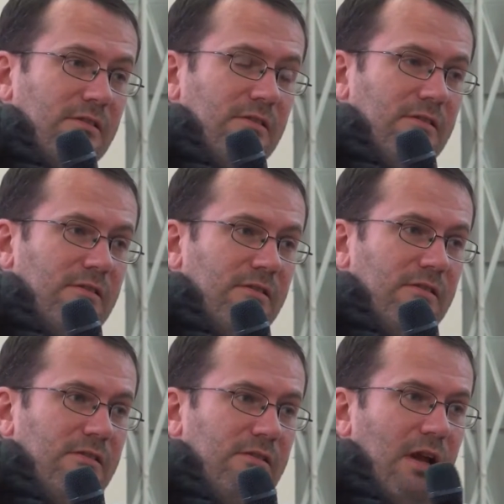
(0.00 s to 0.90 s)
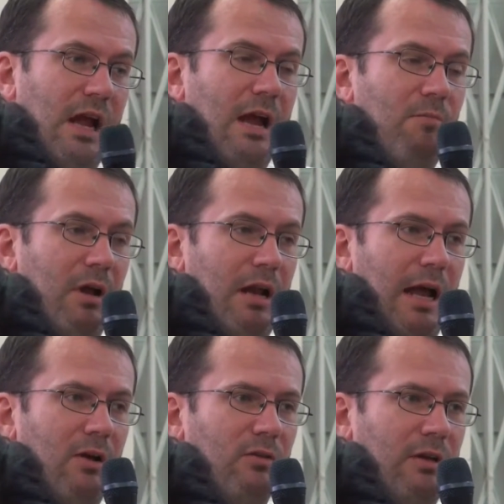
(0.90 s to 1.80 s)
Yeah. You, but
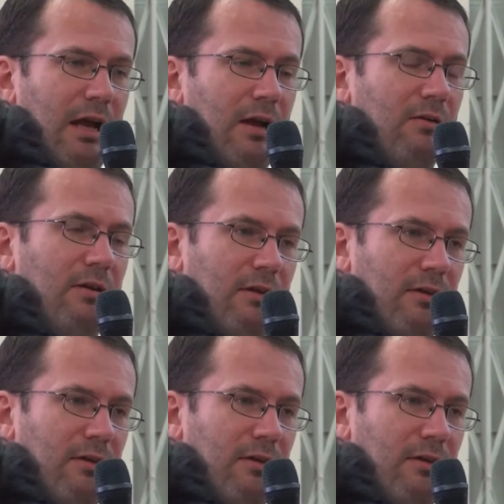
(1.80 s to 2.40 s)
how, how,